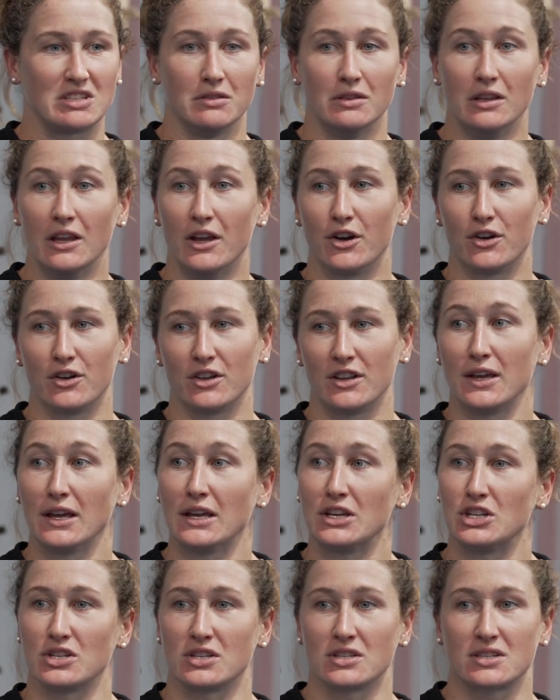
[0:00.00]

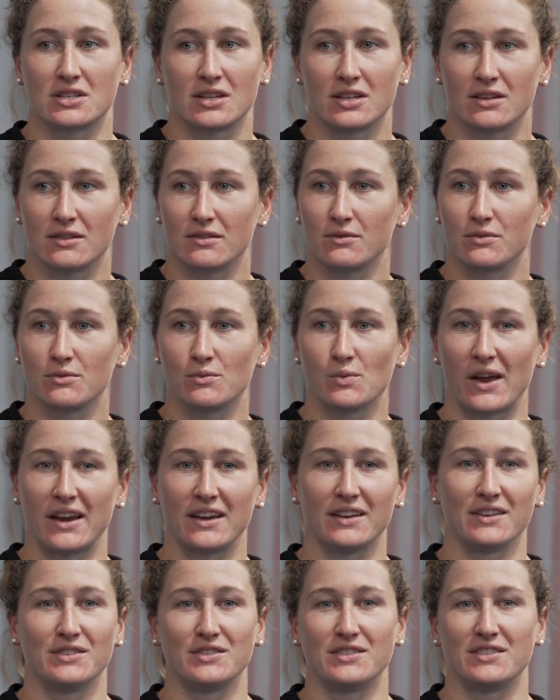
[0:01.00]
literally just
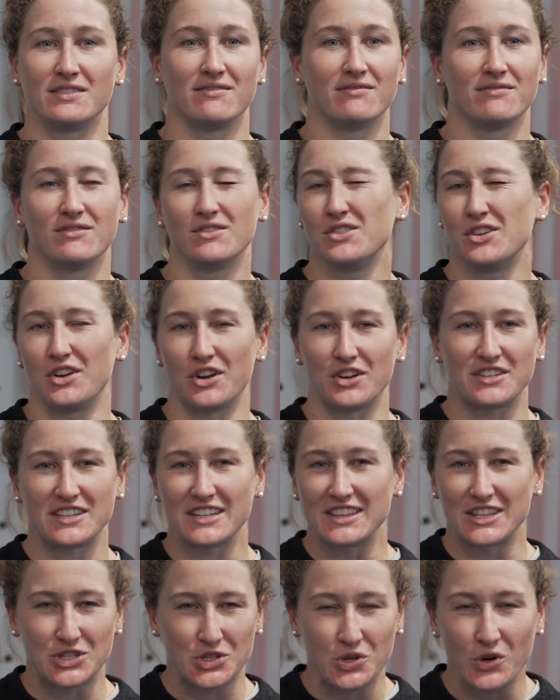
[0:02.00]
went and, you know,
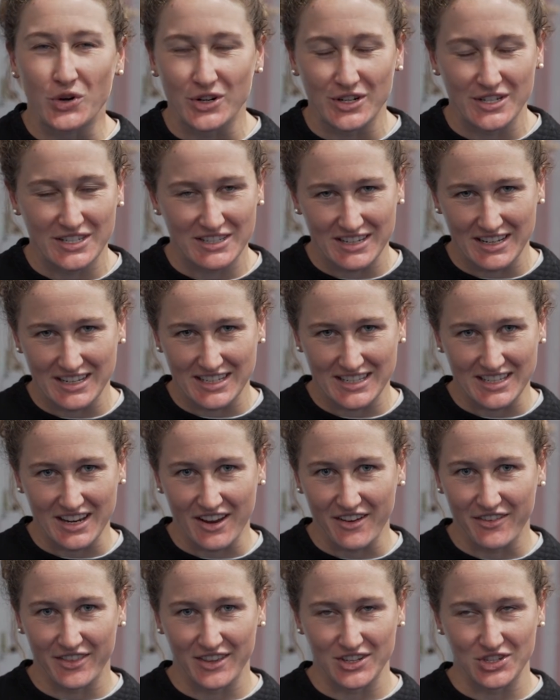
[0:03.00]
did the touristy
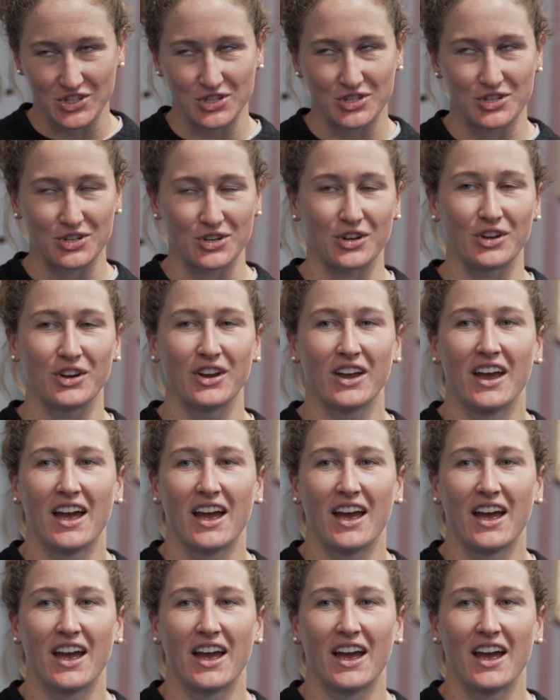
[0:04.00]
stuff that you do,